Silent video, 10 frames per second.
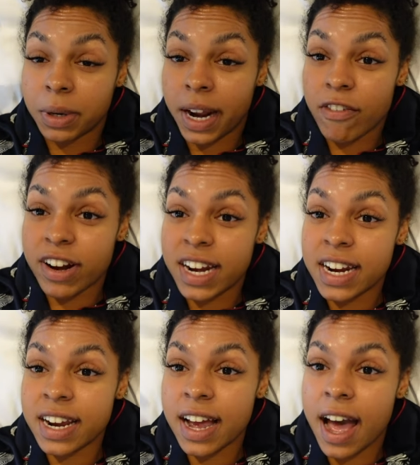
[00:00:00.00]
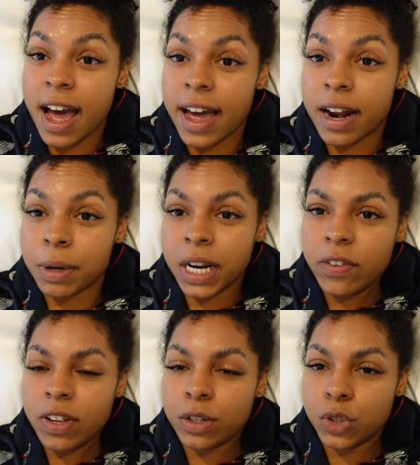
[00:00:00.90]
I'm gonna get ready and I'm gonna give
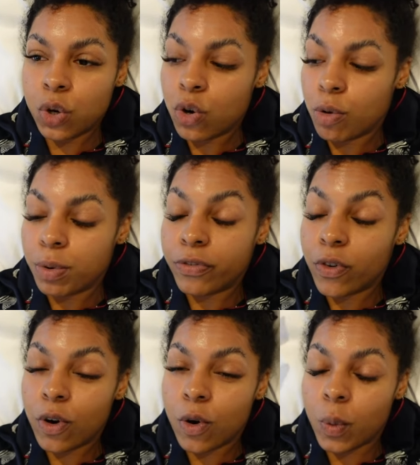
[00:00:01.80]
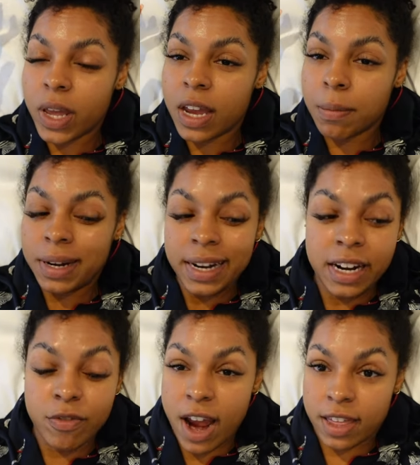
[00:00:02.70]
you a little tour before we
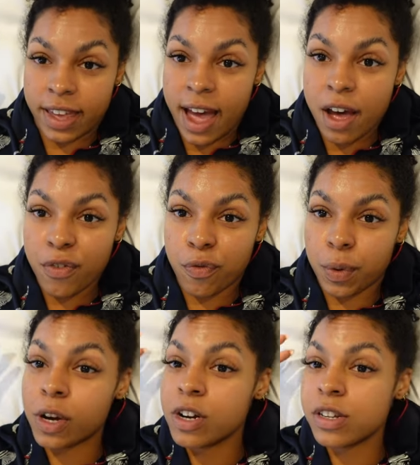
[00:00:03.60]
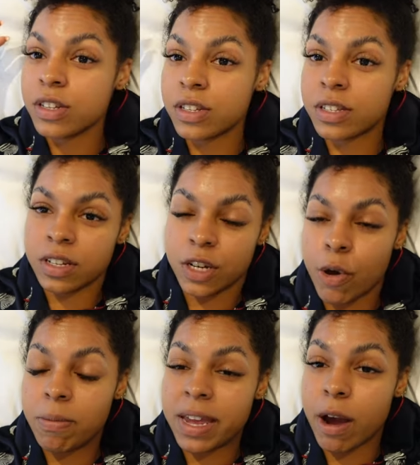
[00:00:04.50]
completely wreck the gaff, because
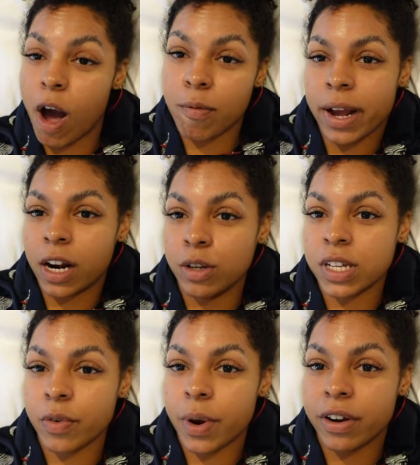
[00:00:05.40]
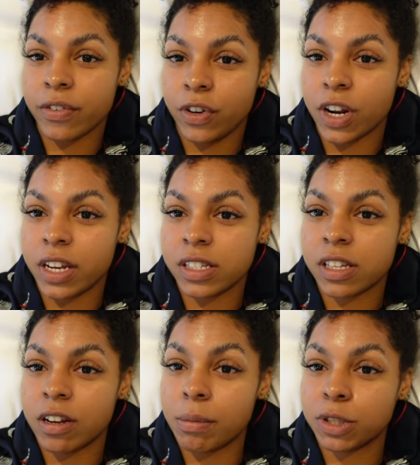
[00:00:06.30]
knowing me, I'll have my clothes everywhere in a few days.
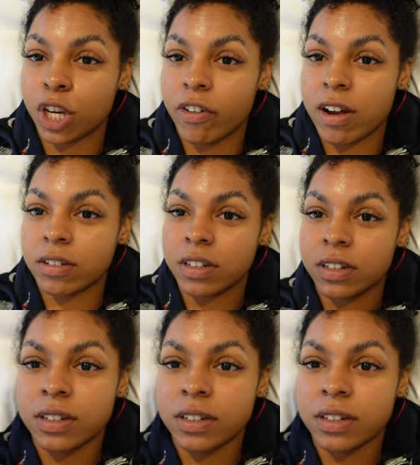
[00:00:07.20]
So let me show you around.